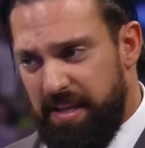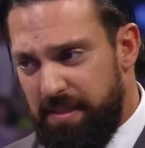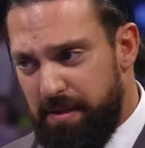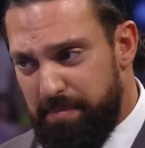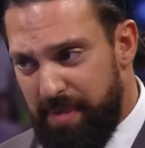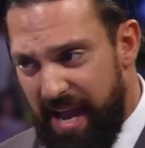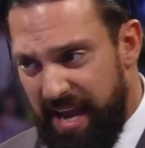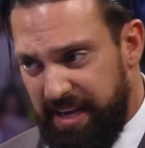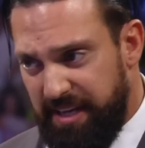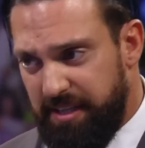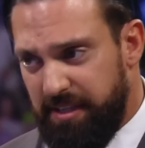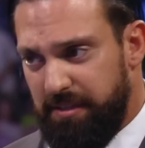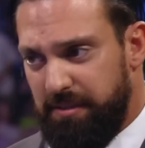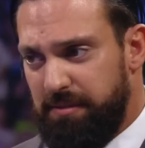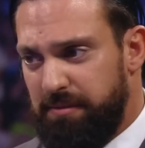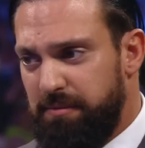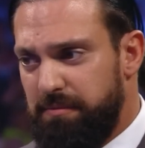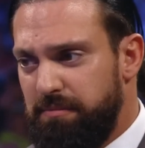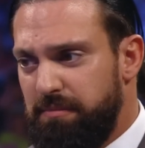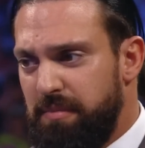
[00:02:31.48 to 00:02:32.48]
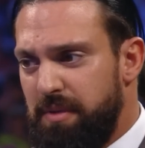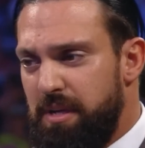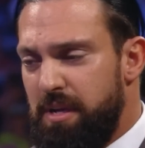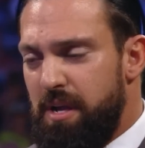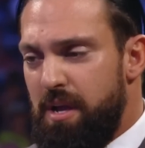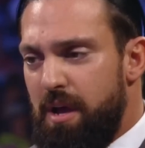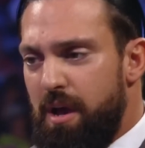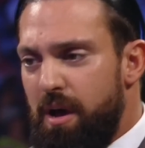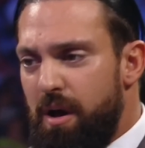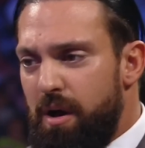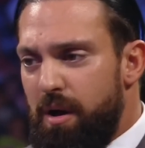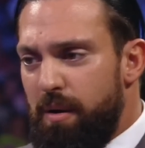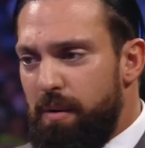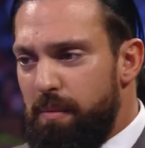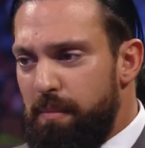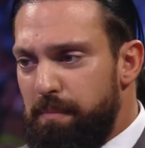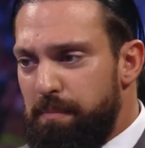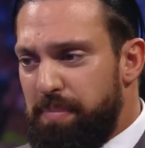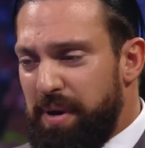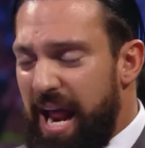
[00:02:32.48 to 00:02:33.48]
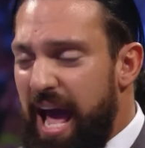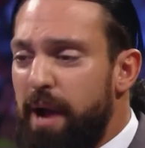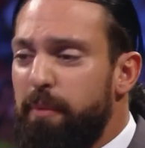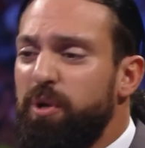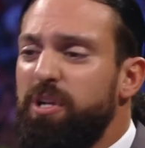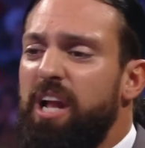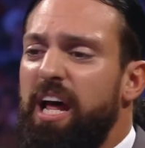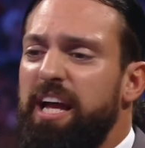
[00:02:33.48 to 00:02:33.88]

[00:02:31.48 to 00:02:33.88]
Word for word: in the Bank, but I would